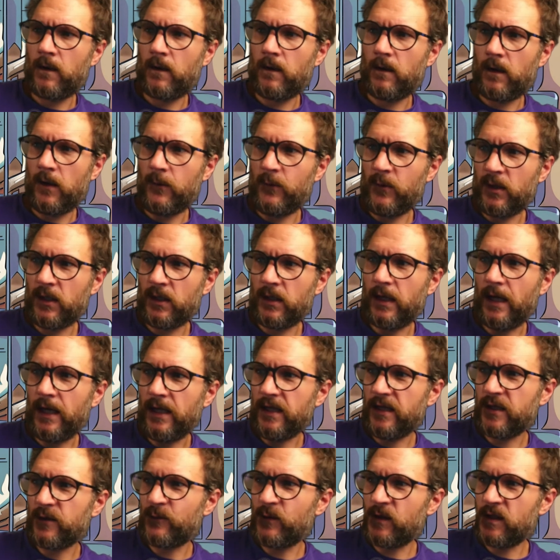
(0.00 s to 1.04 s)
I mean, guy
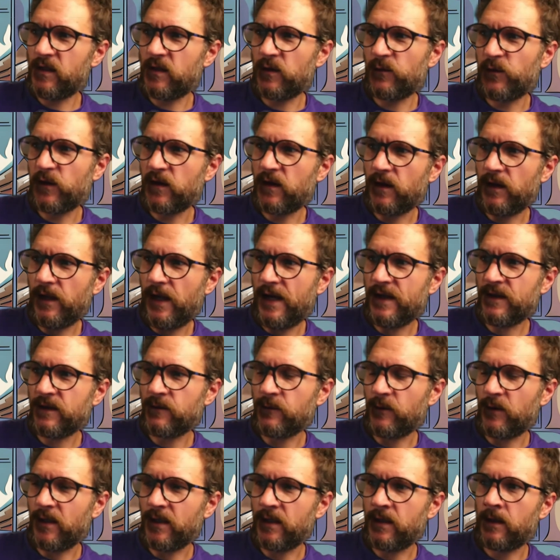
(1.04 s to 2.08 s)
like me should be the last
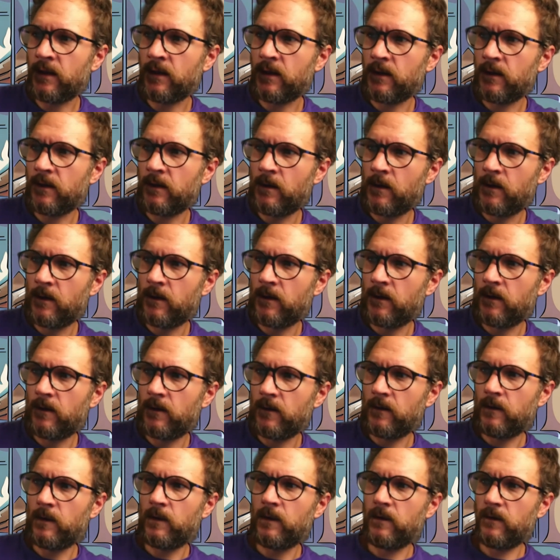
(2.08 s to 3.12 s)
one
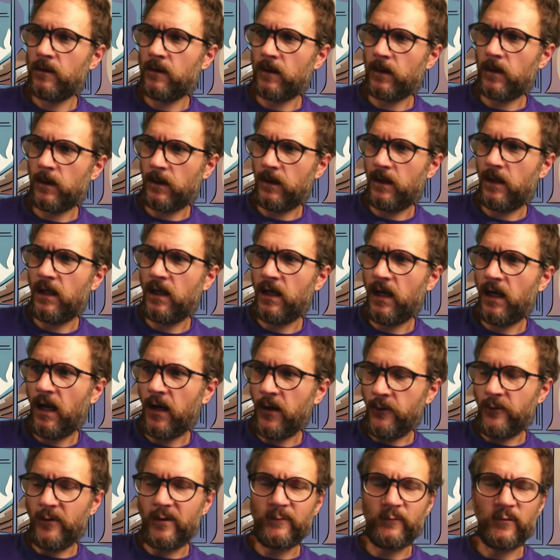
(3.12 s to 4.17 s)
that
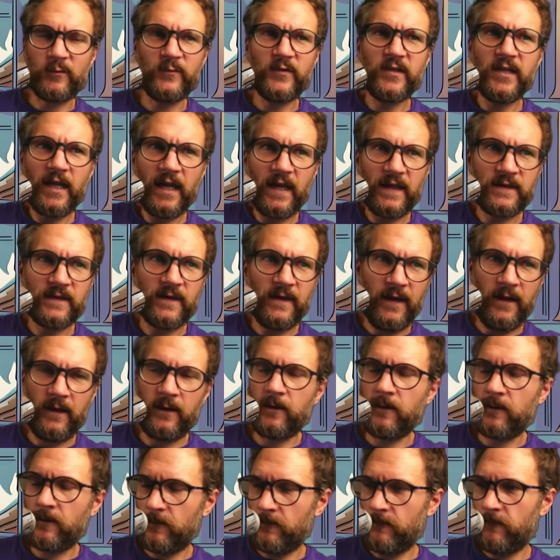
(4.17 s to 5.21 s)
anyone would be
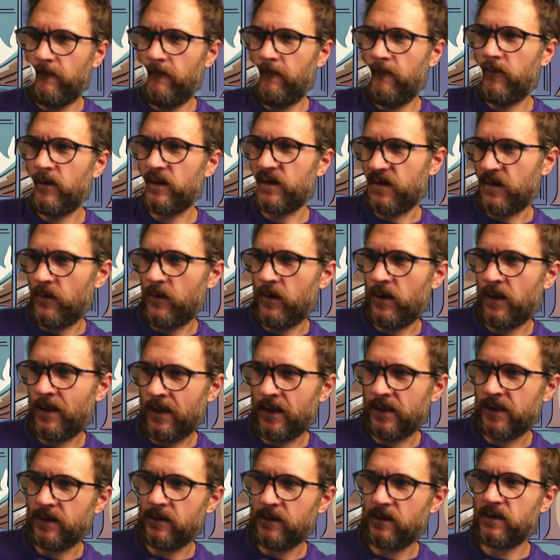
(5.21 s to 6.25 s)
asking what's going
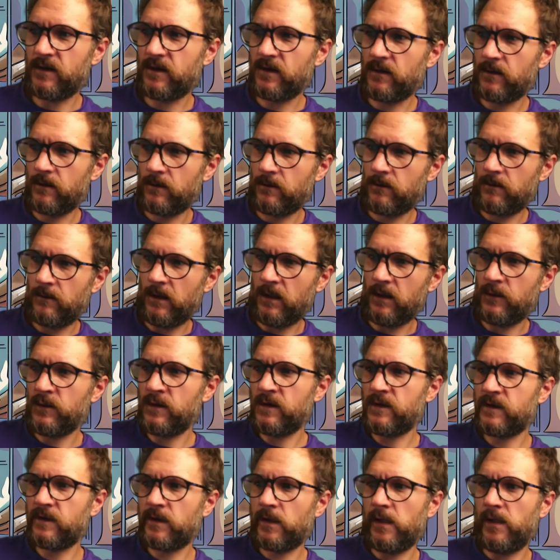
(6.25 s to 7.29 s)
on in these in
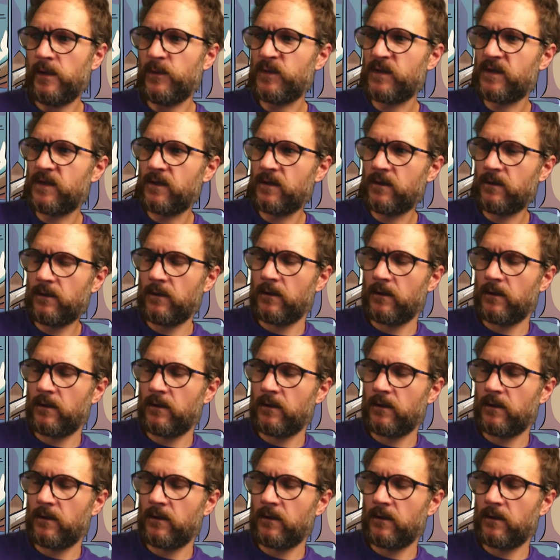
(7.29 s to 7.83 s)
these clips.